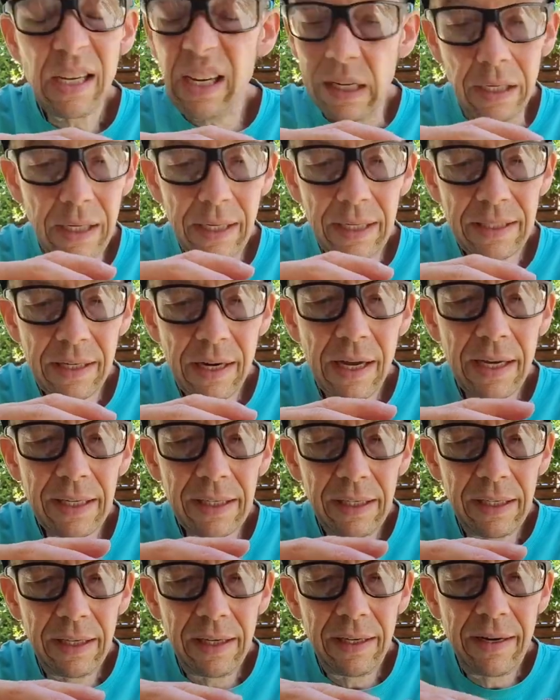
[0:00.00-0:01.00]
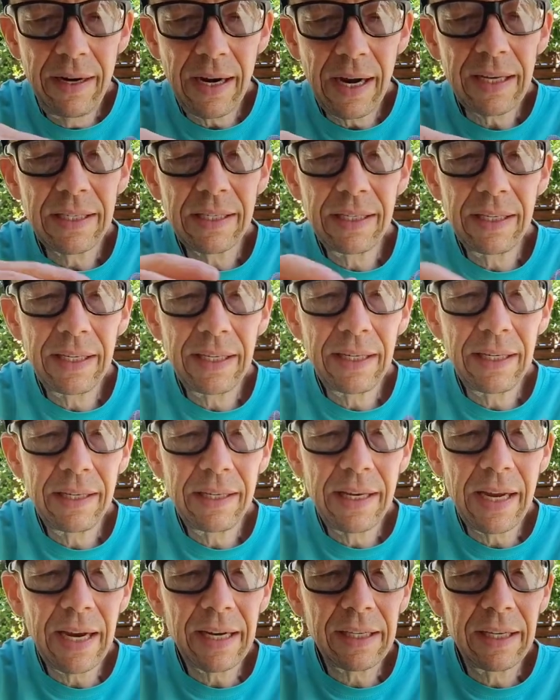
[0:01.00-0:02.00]
it's not gusseted
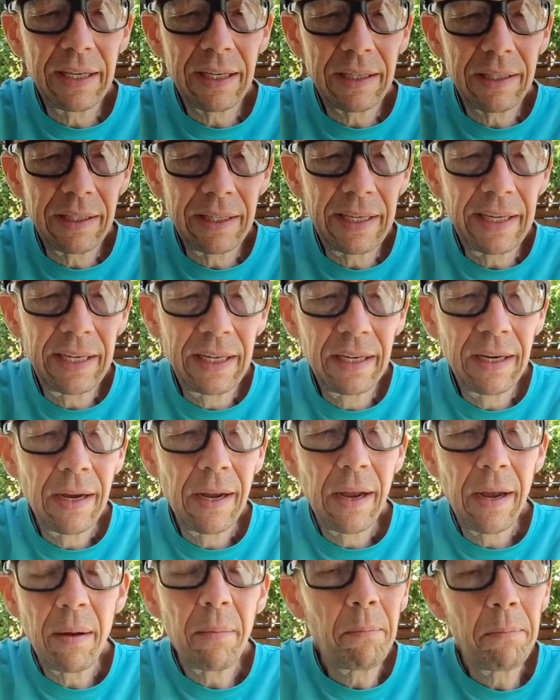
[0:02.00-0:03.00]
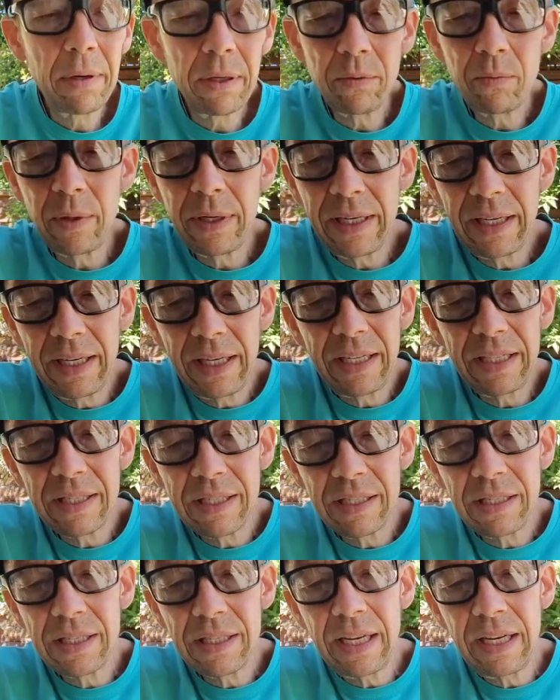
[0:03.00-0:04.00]
technically, but what it
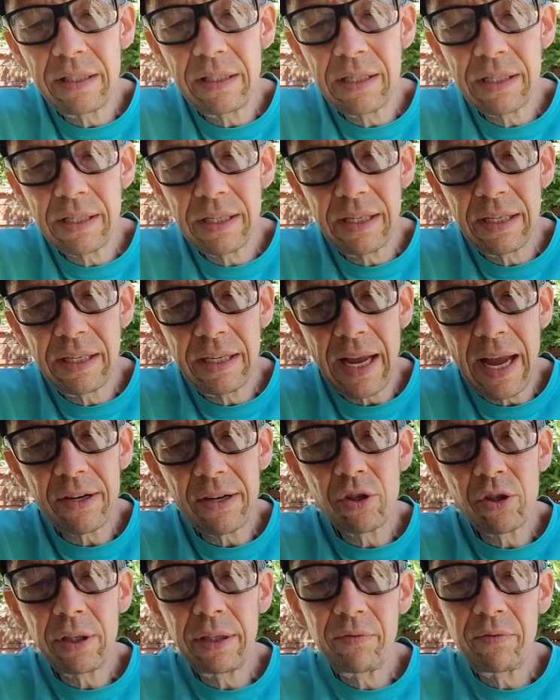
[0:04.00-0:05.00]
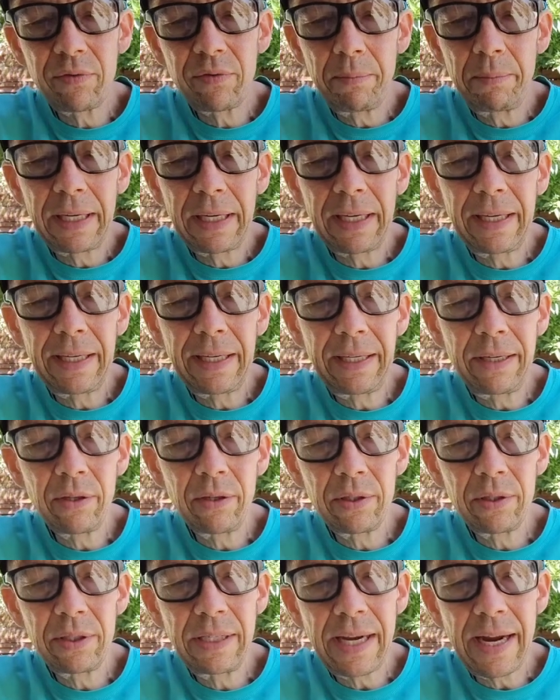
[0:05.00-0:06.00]
is, it's actually from here
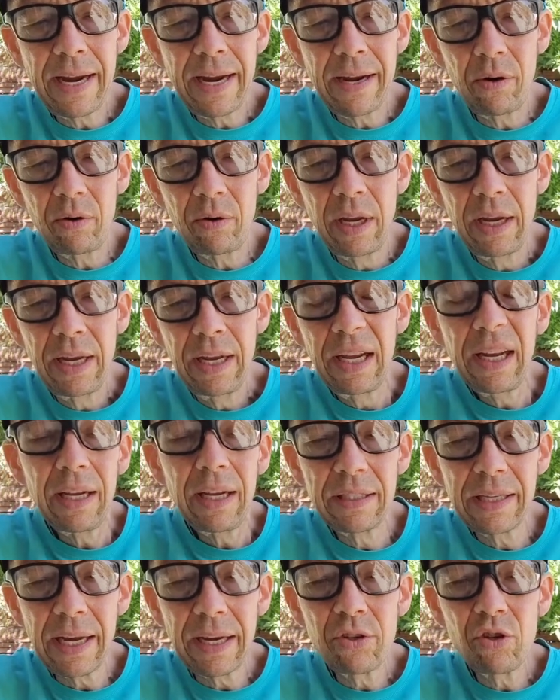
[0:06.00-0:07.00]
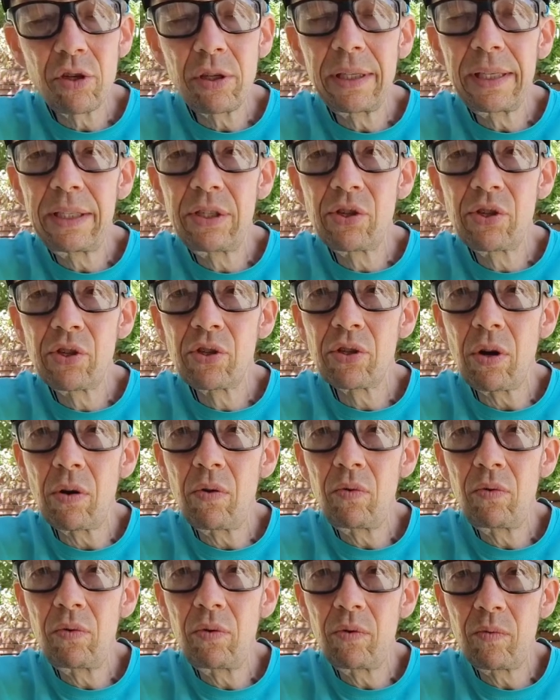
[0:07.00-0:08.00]
down. It's actually
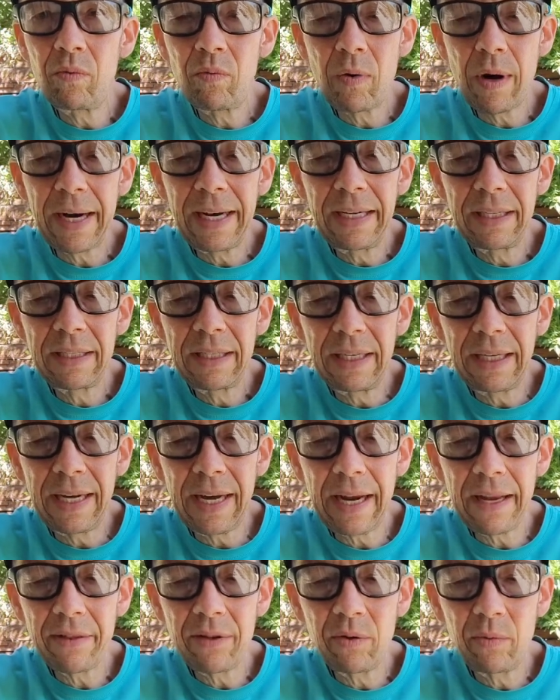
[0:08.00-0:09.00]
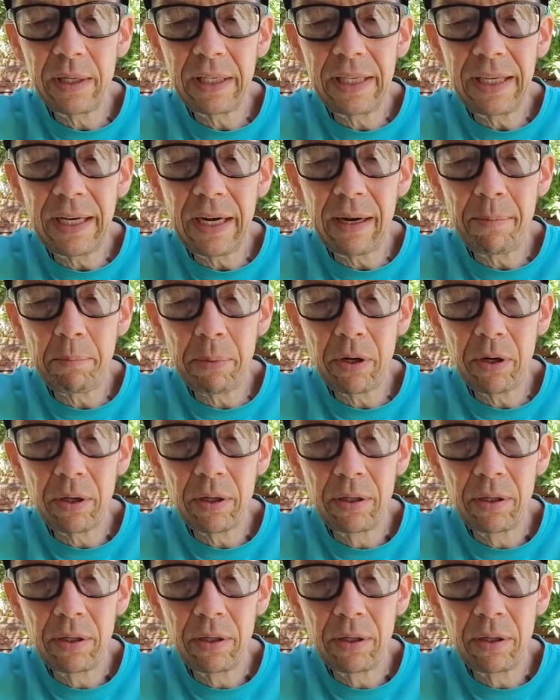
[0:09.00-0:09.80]
sewn right together with the upper.